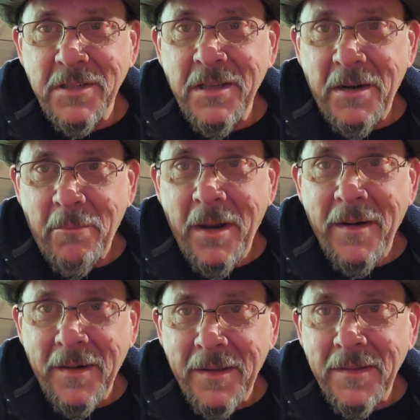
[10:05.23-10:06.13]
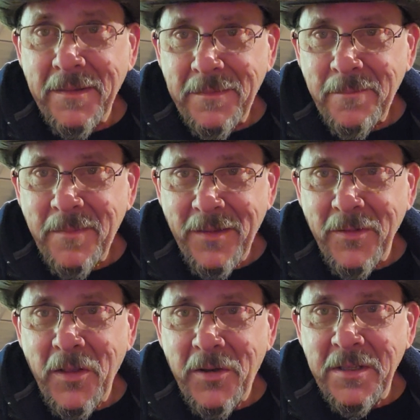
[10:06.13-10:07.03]
in America, even
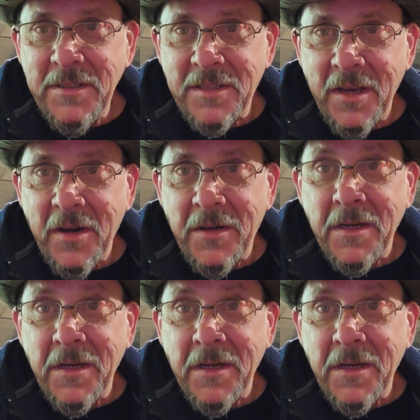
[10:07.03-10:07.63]
though he's scared